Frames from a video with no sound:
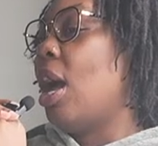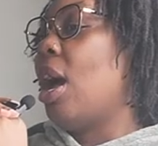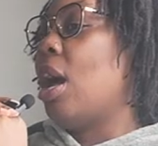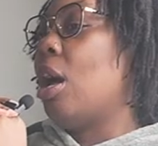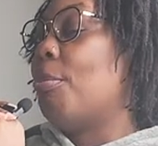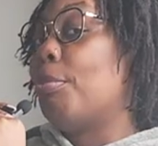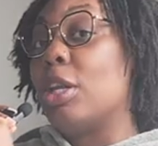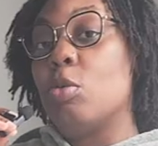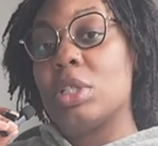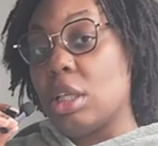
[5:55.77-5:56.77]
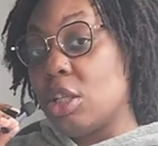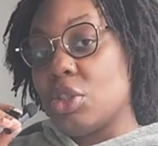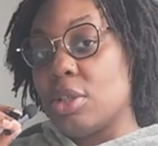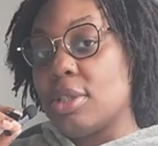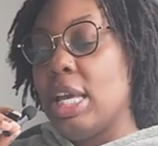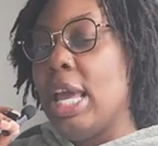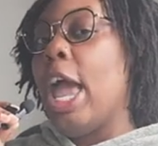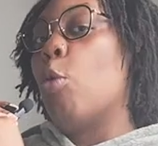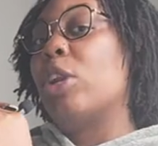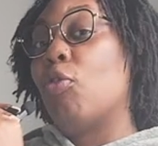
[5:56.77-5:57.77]
But it was delicious.
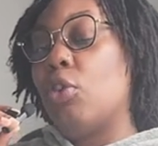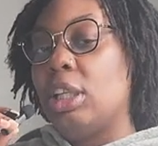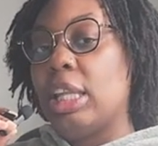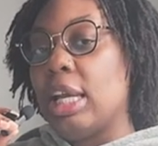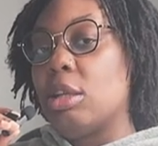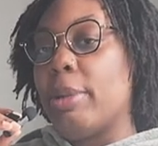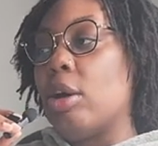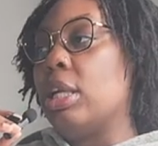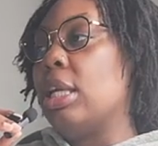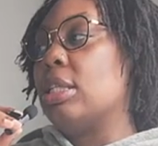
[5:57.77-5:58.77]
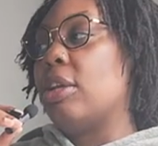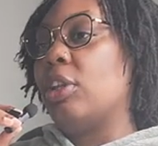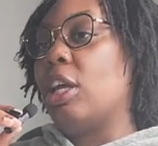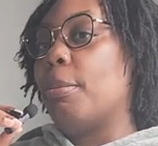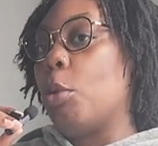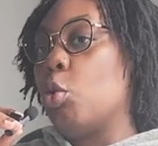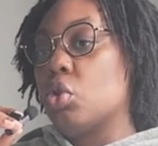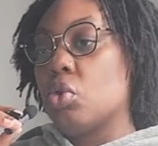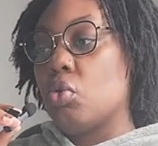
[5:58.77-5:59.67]
And what I really liked about it is I feel like most